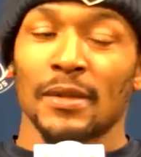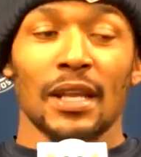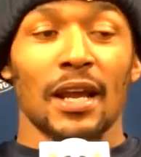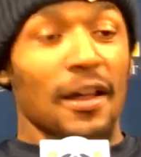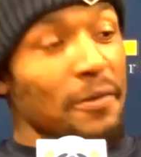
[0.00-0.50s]

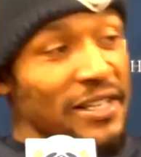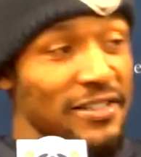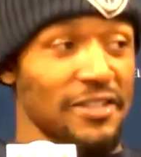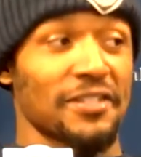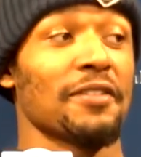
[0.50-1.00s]
how to make
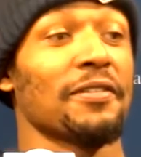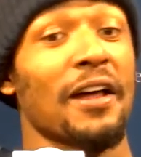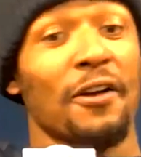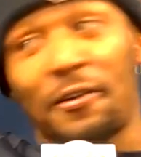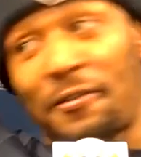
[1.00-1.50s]
sense of it? I
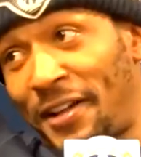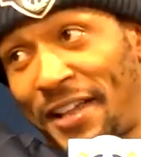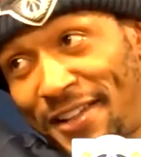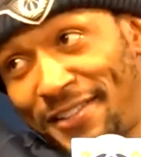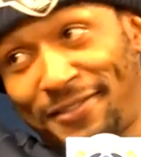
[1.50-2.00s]
don't know if I
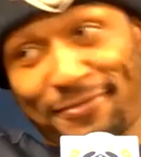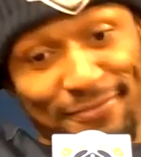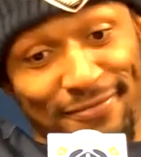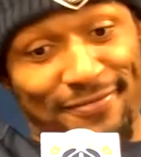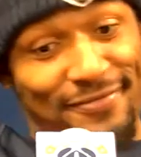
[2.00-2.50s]

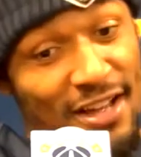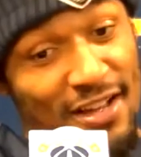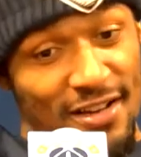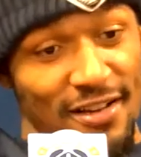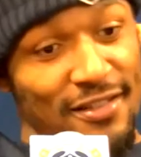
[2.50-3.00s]

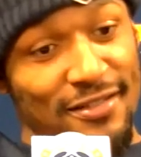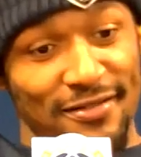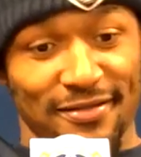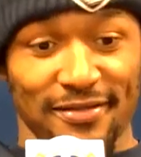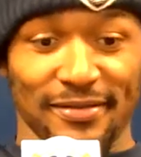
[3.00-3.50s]
can.
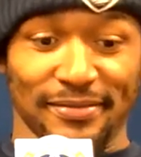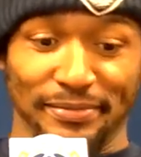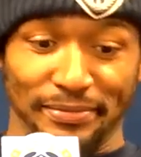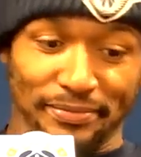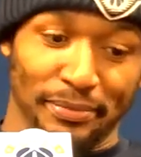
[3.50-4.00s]

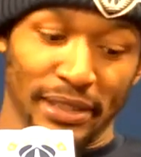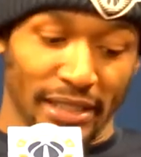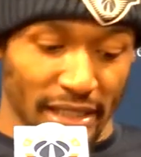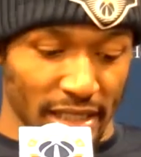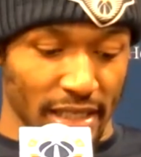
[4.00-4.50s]
But
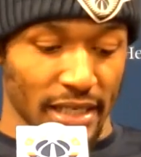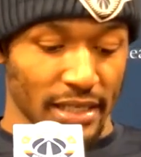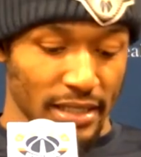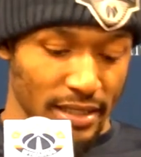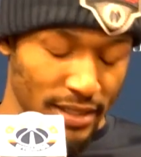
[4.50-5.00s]
it
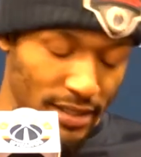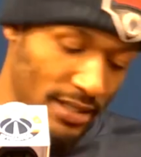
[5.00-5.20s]
is